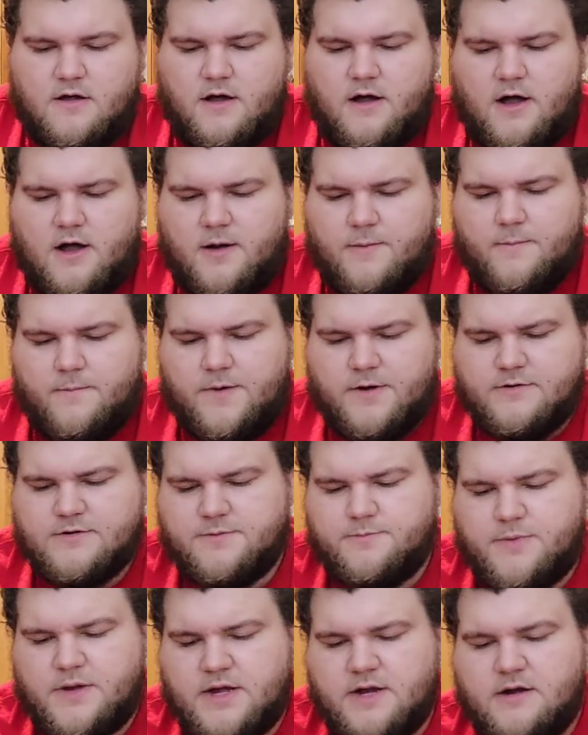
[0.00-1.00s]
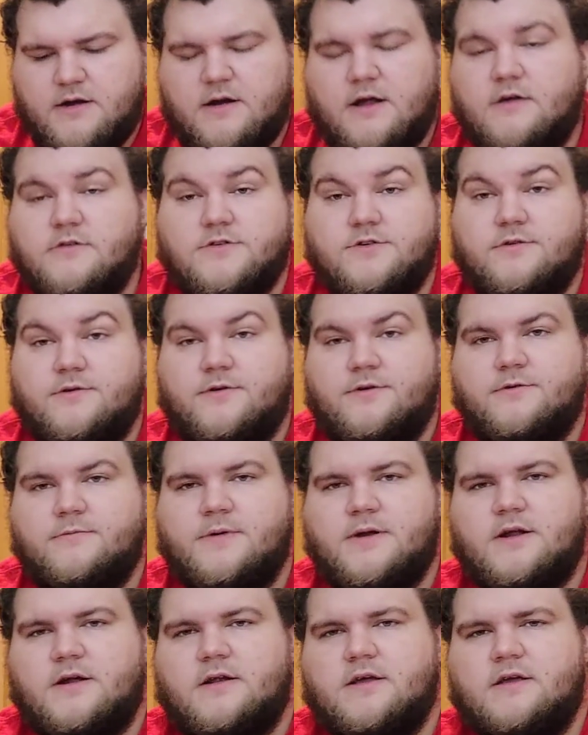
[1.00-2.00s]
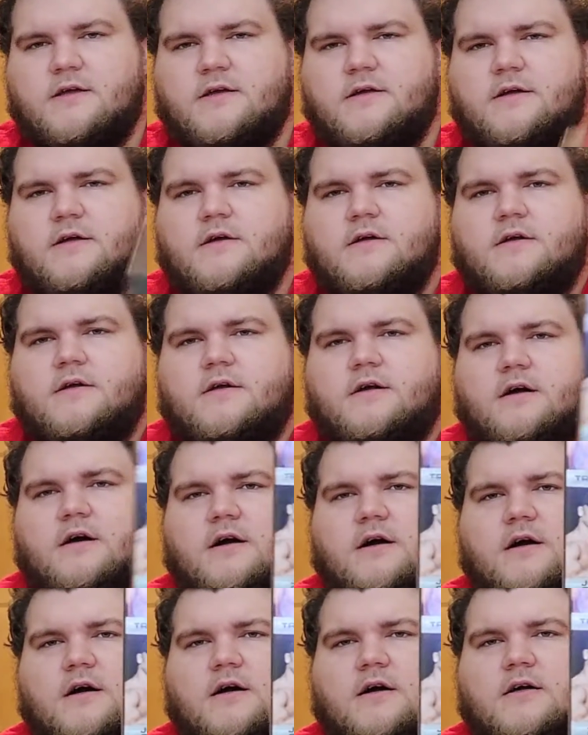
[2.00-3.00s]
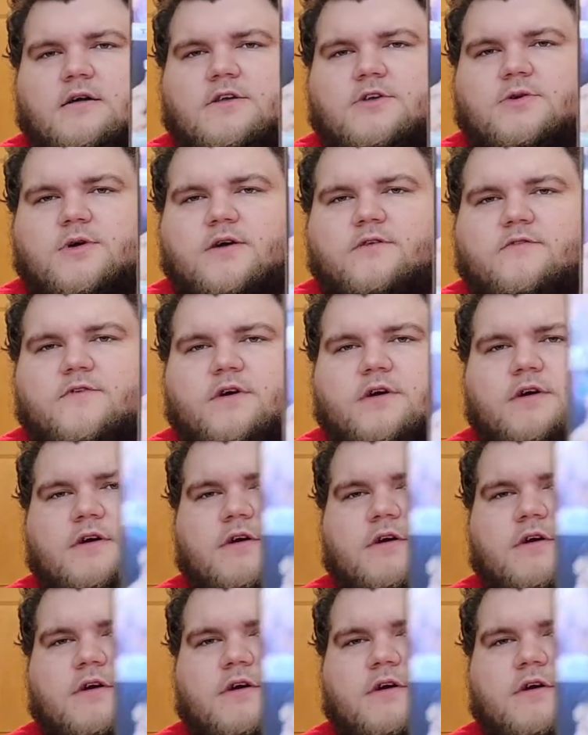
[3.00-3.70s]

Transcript: Um, it was a bid, and I was the only one who bid on it. Uh, you have